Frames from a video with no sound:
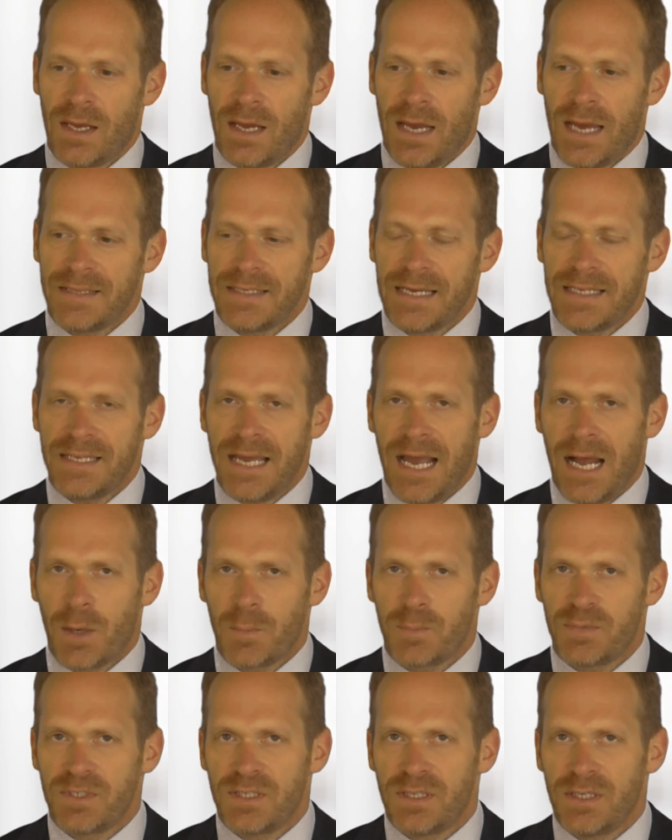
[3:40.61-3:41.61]
And that
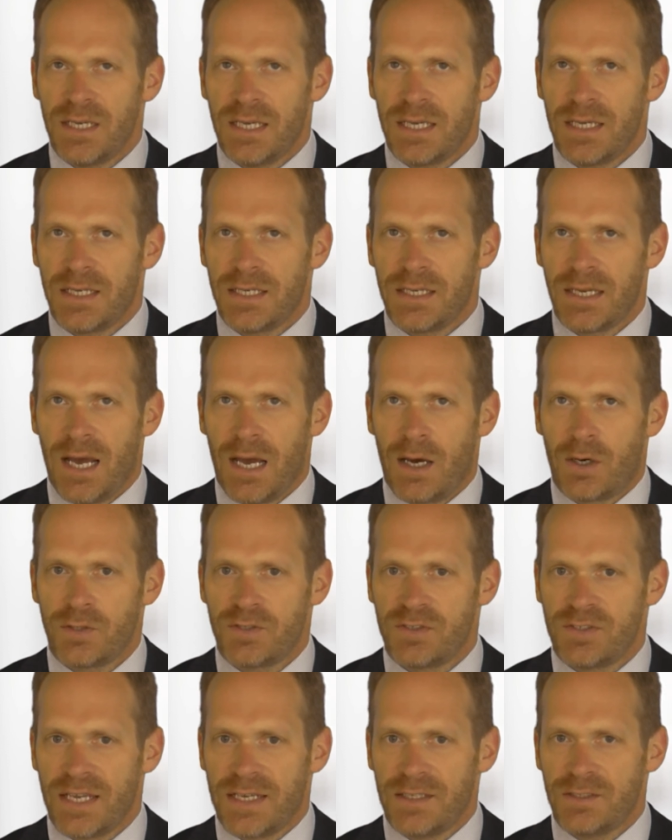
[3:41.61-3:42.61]
helped in our
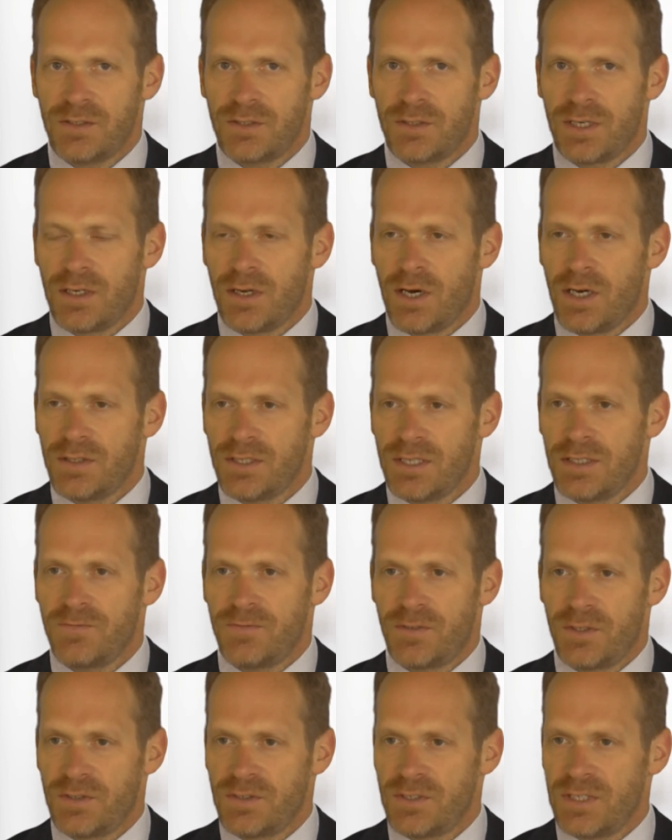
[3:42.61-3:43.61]
sector a lot. It
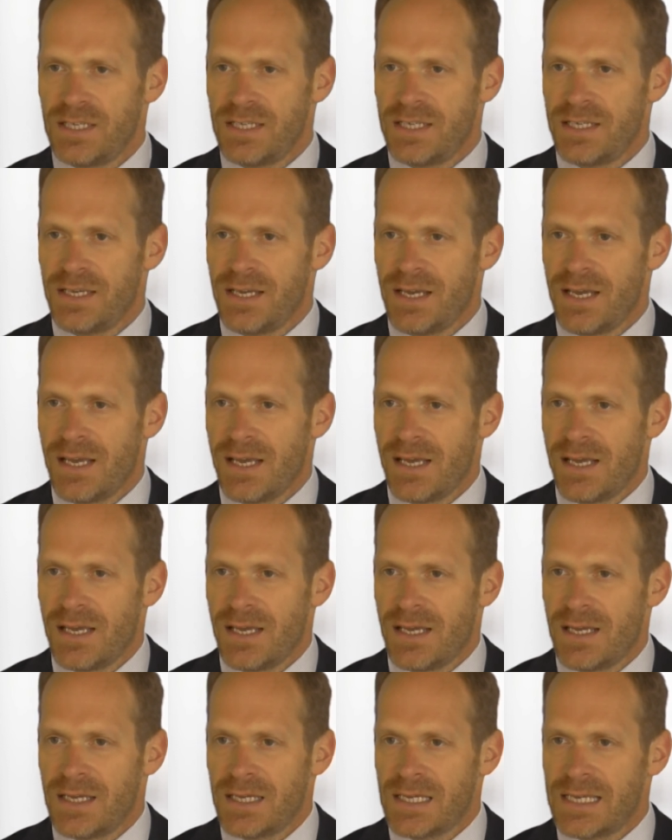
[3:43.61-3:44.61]
firstly
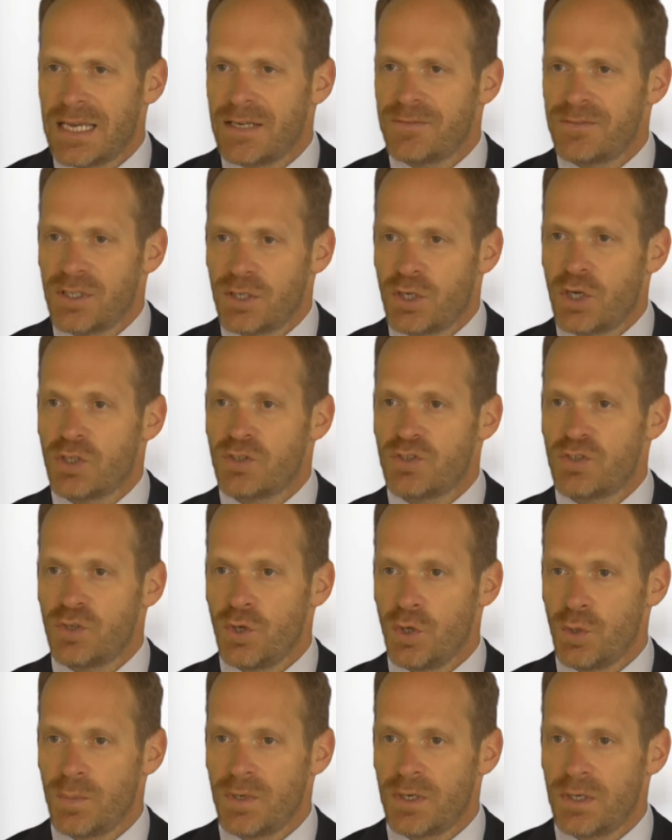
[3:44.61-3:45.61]
gave the
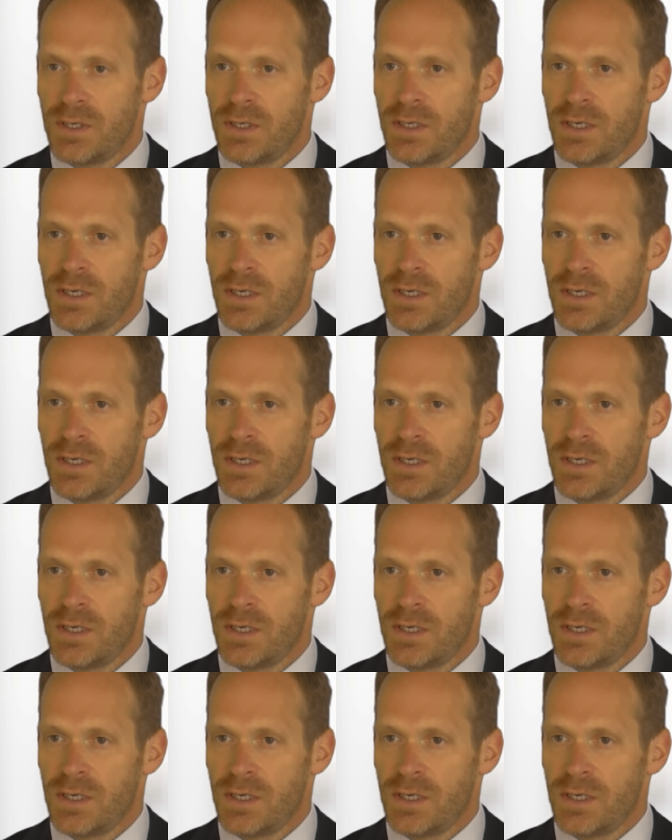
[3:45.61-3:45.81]
consumer